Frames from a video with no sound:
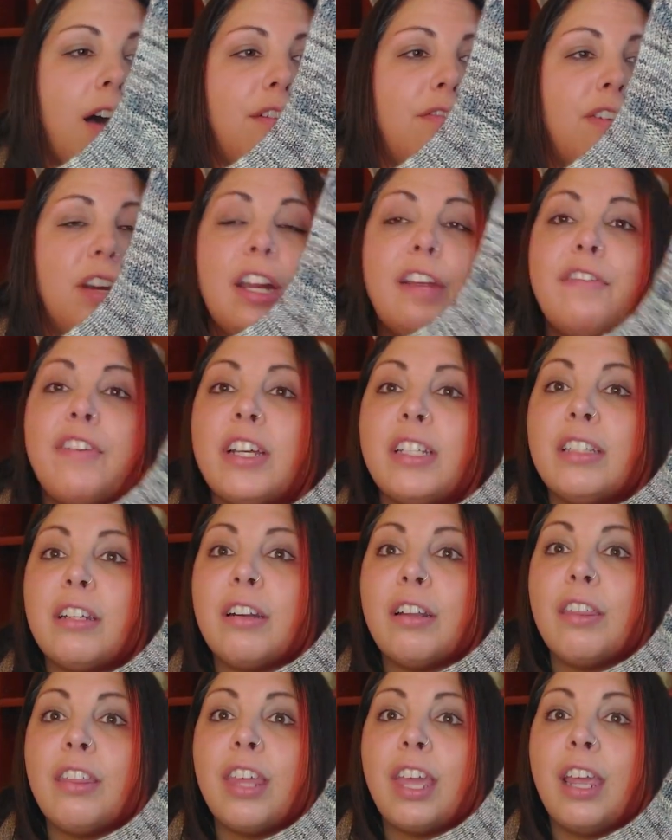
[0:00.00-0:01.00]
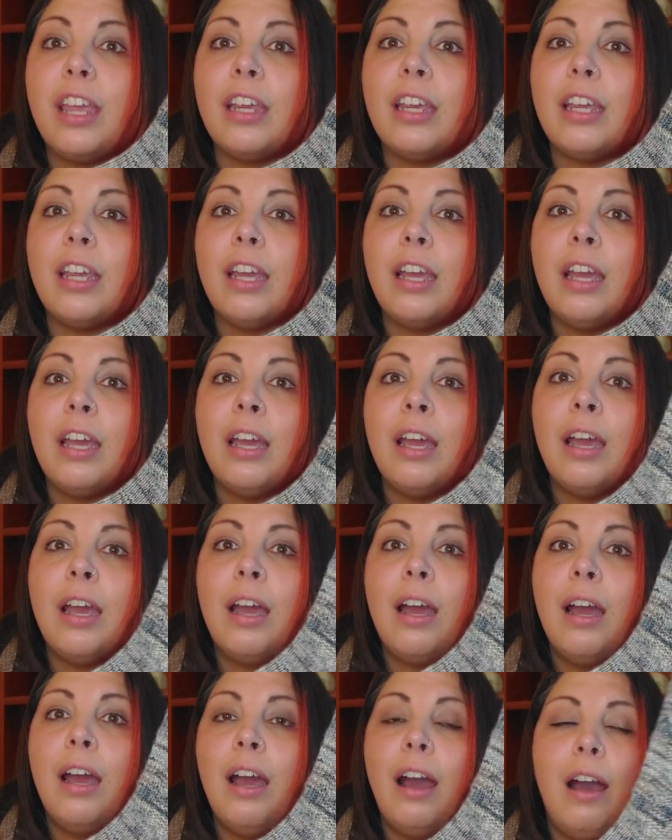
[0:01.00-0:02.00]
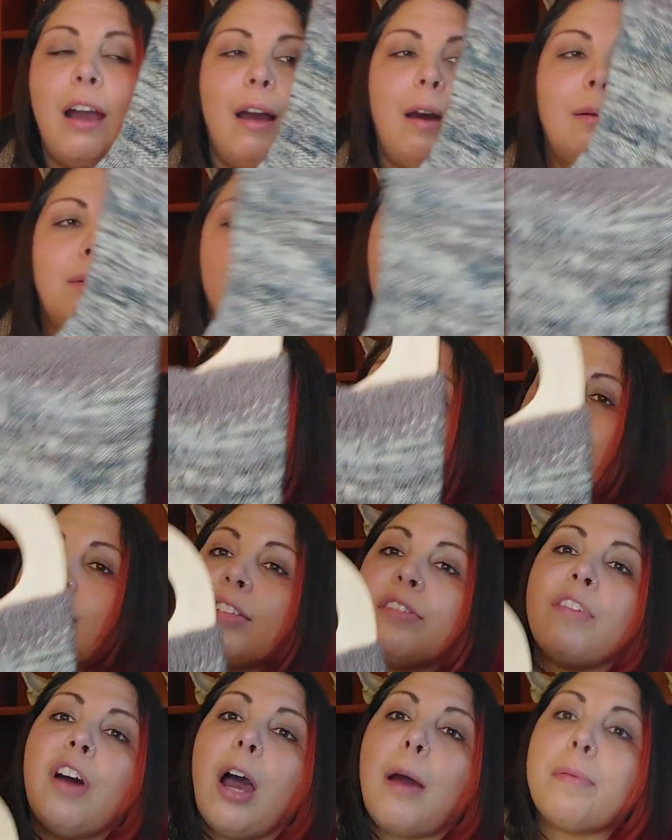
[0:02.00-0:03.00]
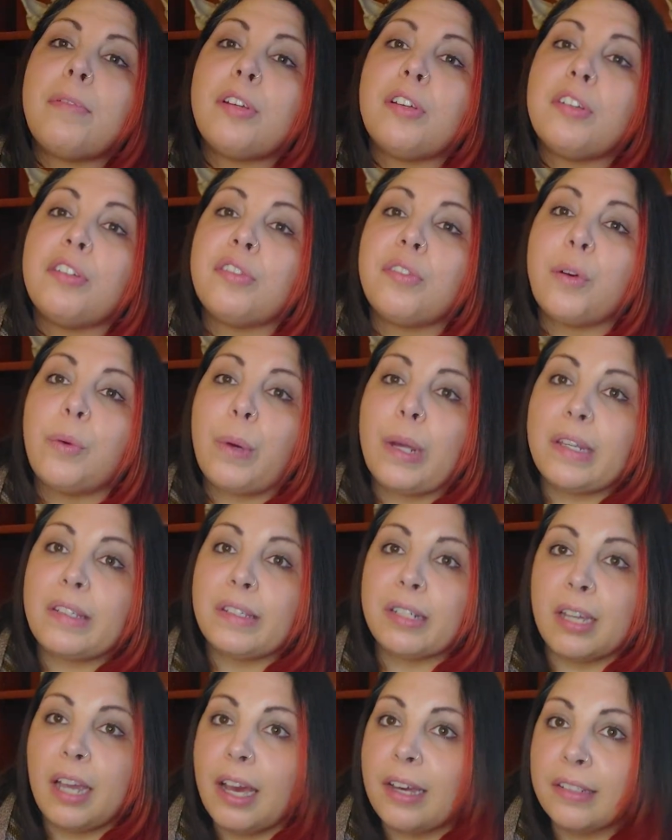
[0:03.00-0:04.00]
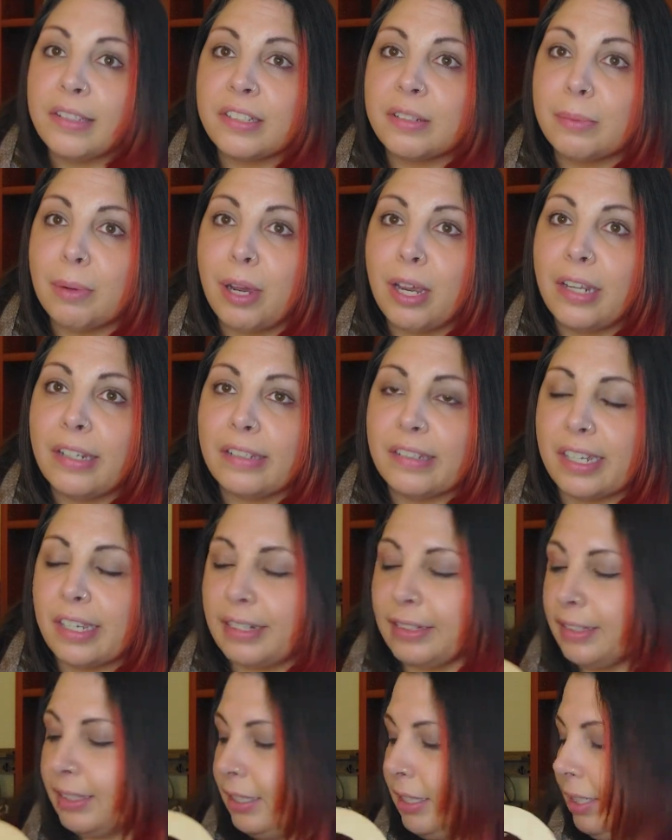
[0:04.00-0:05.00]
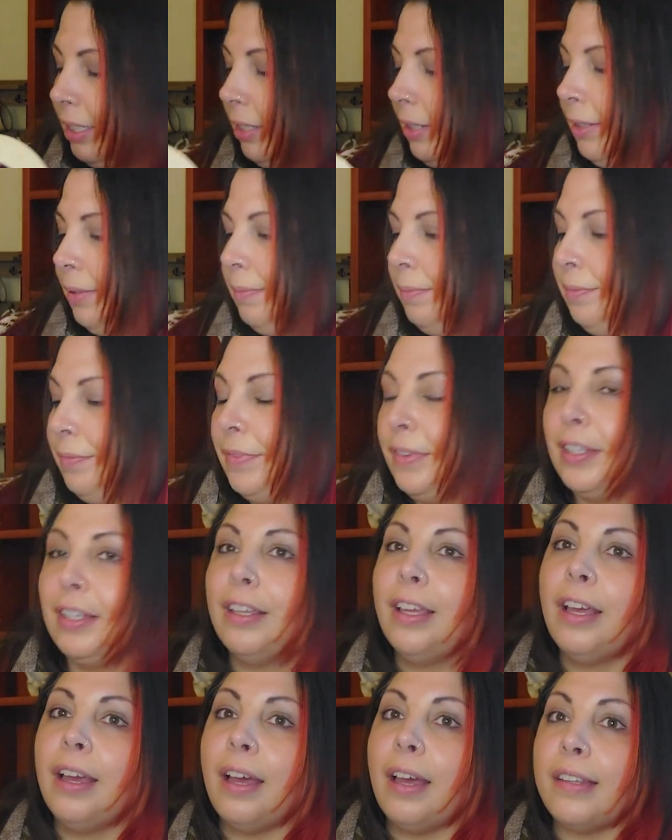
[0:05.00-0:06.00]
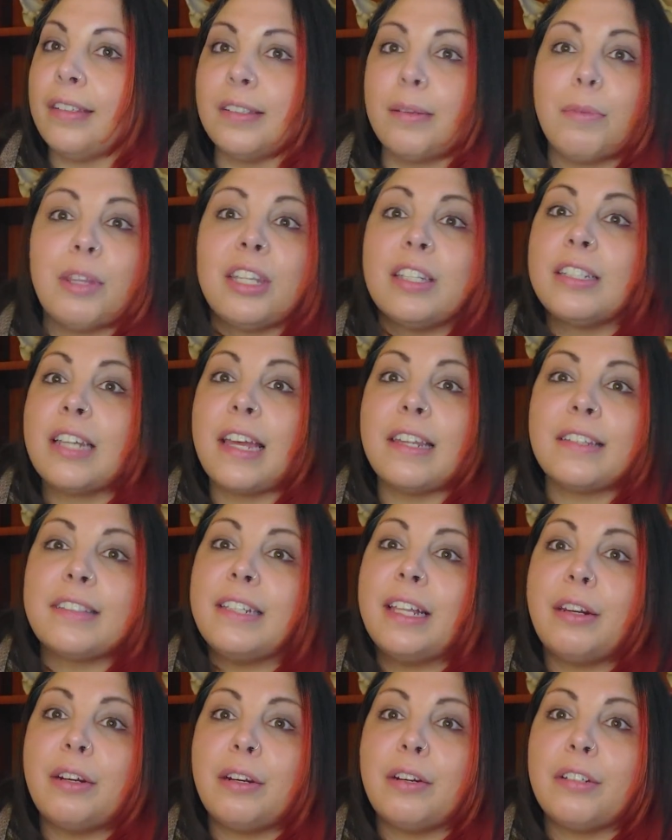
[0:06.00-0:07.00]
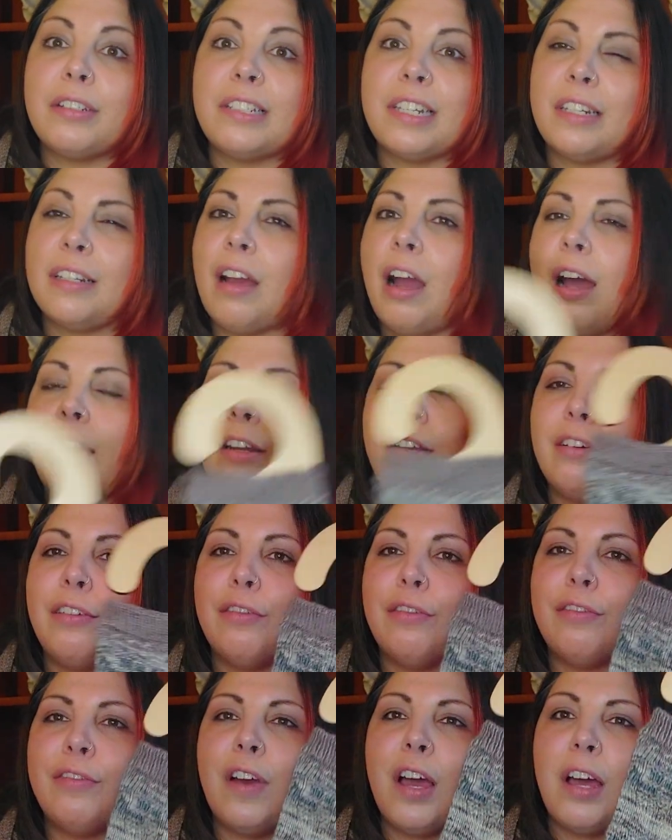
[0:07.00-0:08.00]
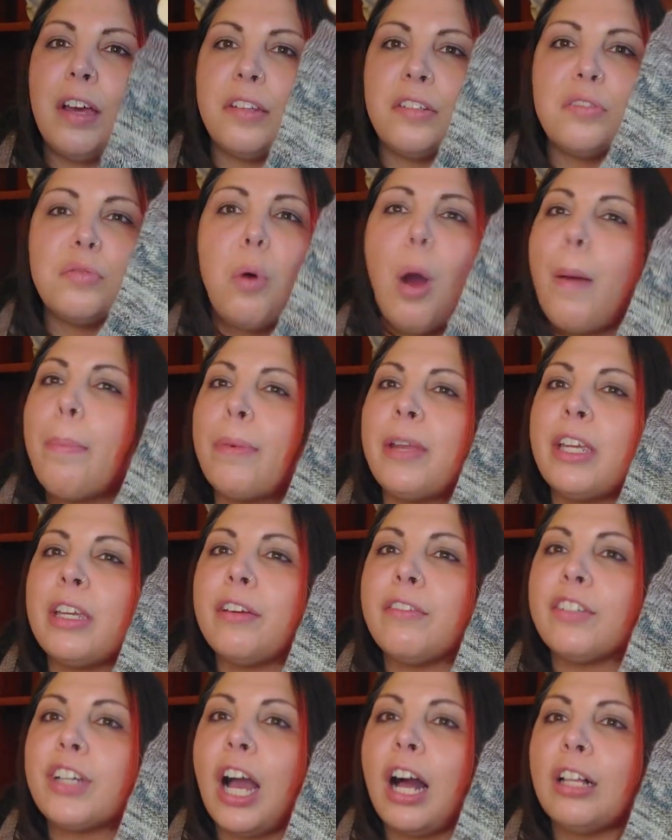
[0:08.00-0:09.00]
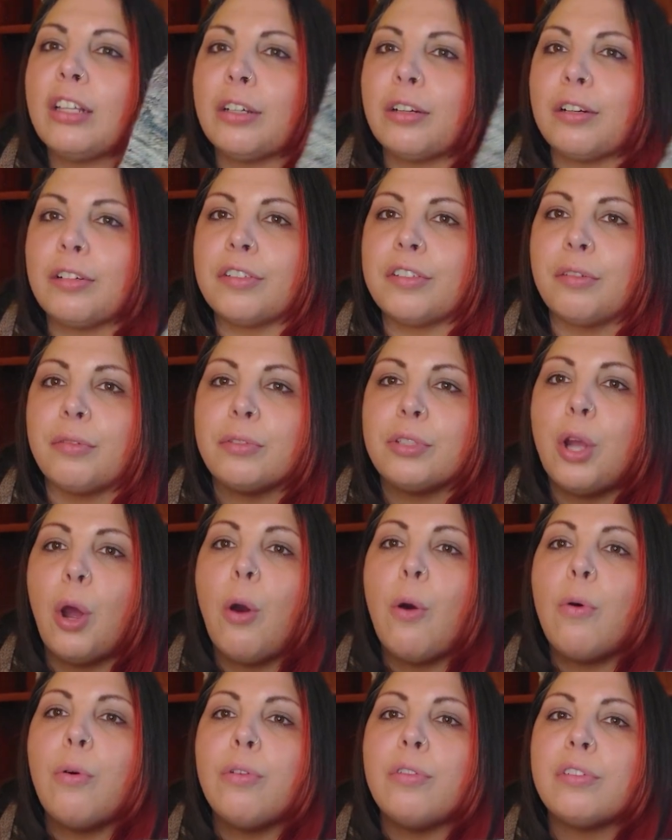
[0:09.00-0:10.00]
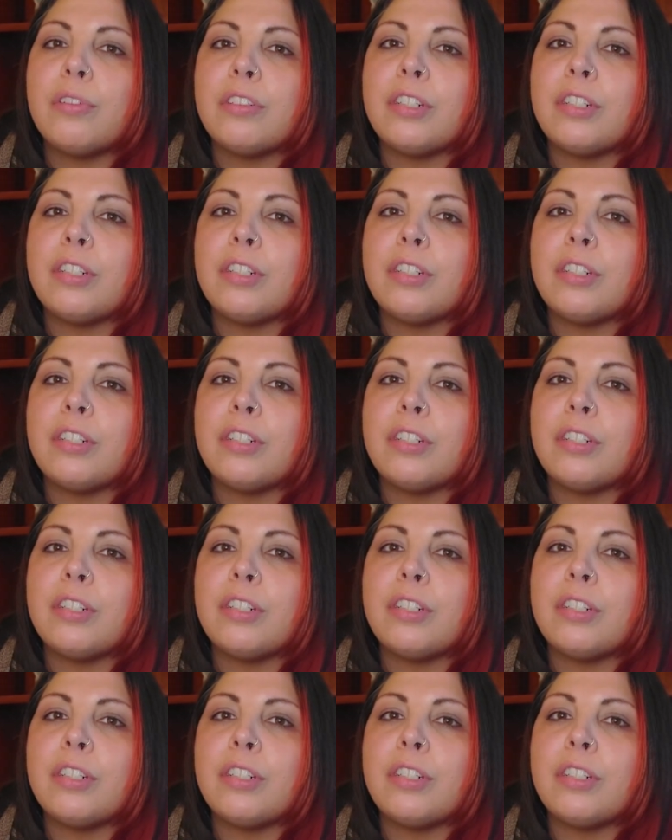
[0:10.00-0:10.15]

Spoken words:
Very fun little thing. Lots of options for ways to customize it. Some of the test knitters did kind of swapping of colors, so toes are